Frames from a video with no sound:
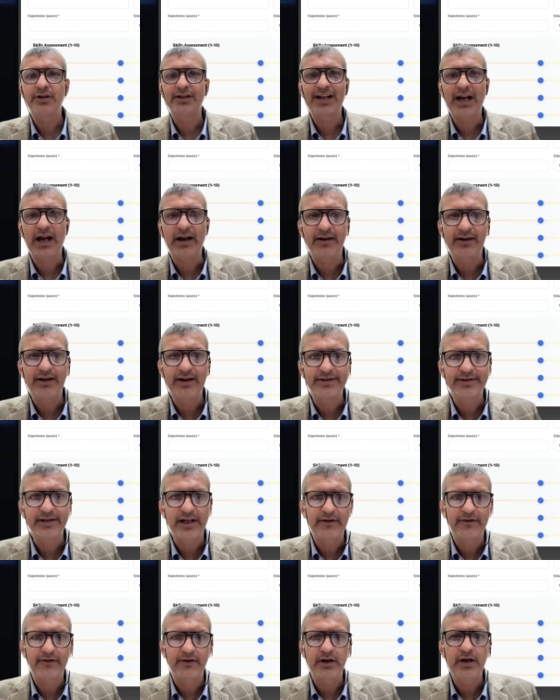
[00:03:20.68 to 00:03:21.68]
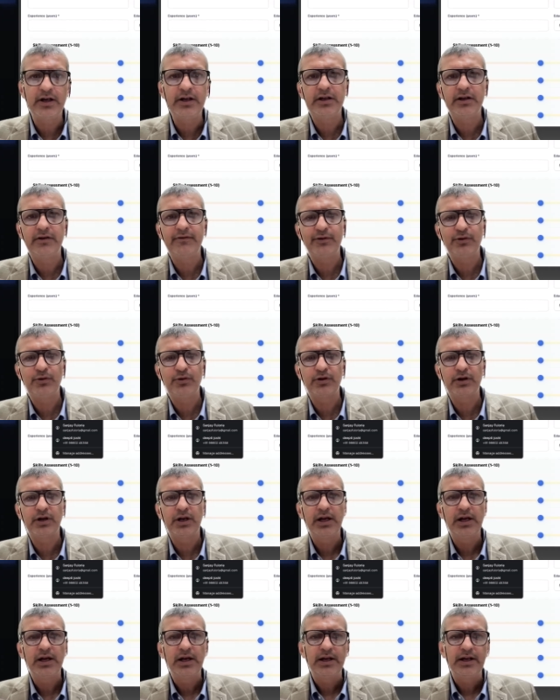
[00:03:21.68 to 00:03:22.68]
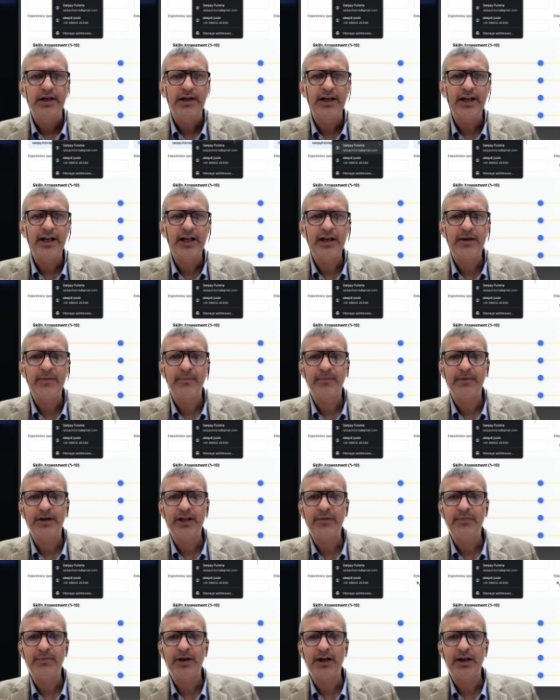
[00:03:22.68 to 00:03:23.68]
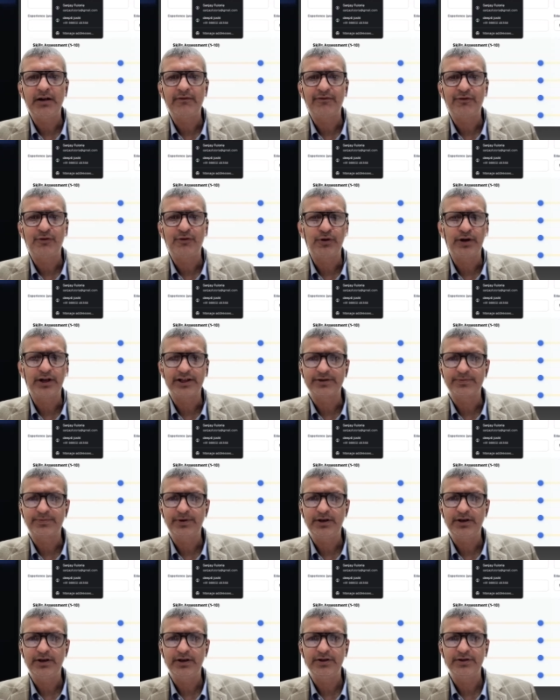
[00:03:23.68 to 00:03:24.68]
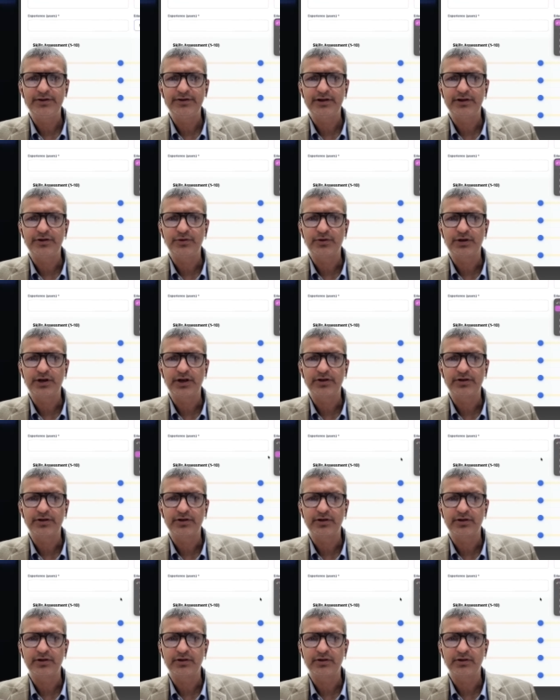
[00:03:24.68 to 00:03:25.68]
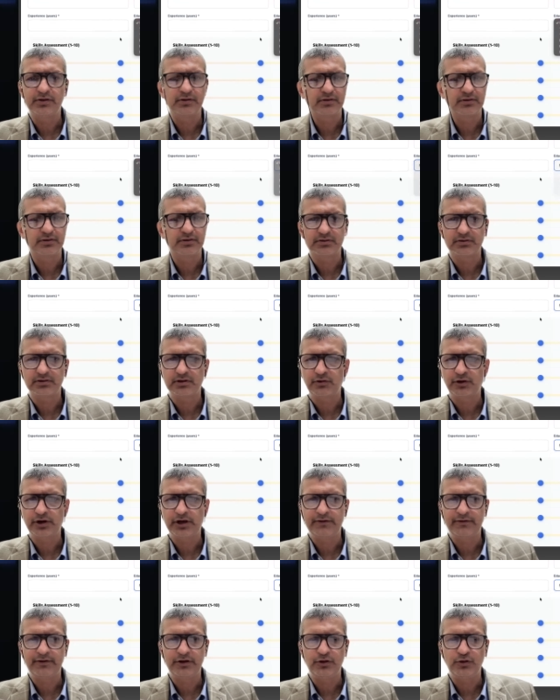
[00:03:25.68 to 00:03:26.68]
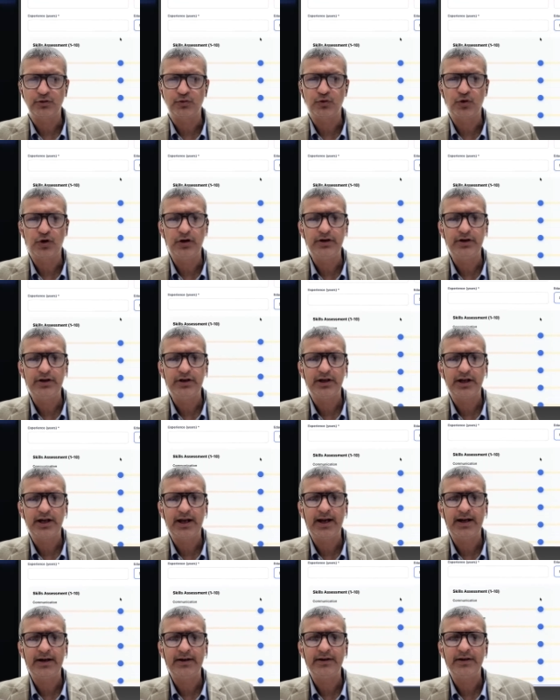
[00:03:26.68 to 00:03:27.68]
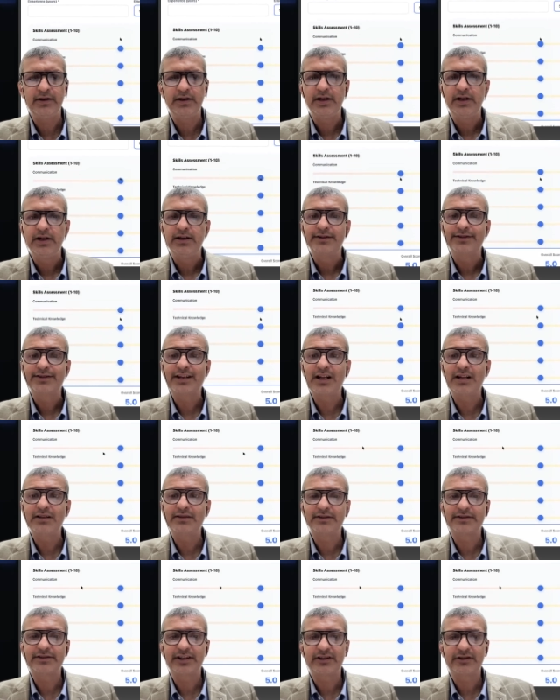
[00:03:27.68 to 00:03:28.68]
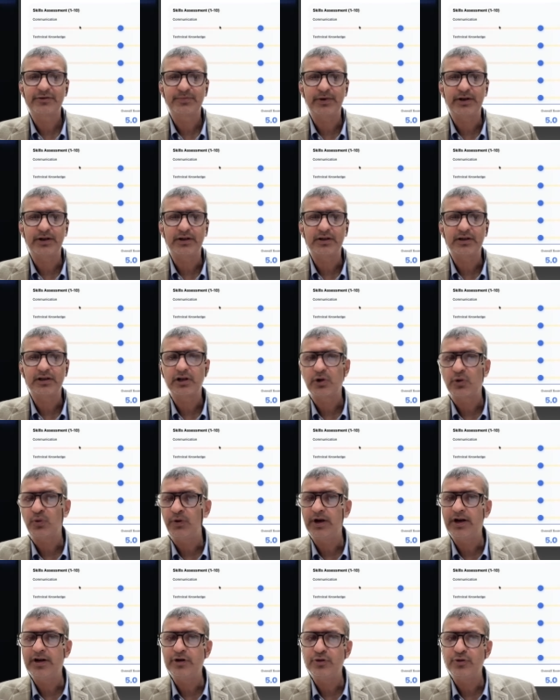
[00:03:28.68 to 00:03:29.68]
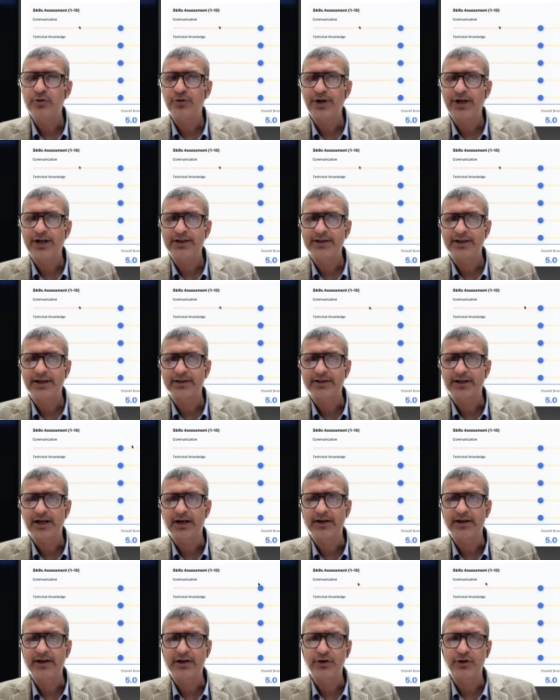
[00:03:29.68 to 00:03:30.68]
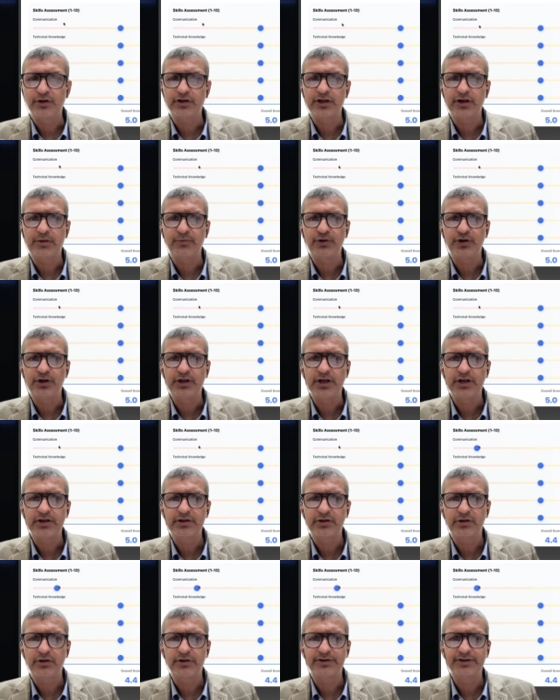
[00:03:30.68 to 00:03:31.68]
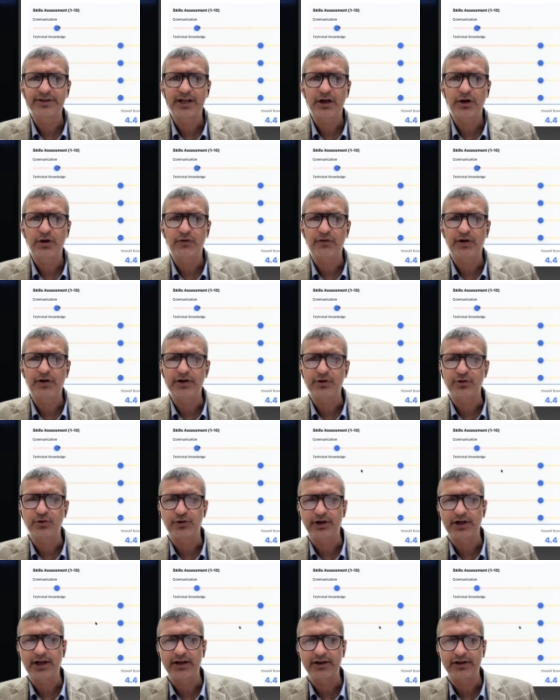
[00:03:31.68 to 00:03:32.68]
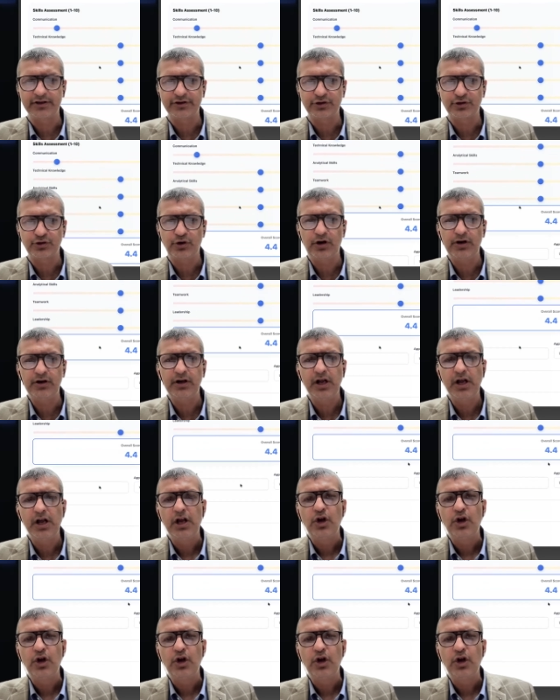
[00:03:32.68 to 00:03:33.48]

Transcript: the candidates I've interviewed, name, email, phone, experience, education, whatever you want, and skills assessment. Where do you rate that candidate on communication on a scale of 1 to 10 and so on.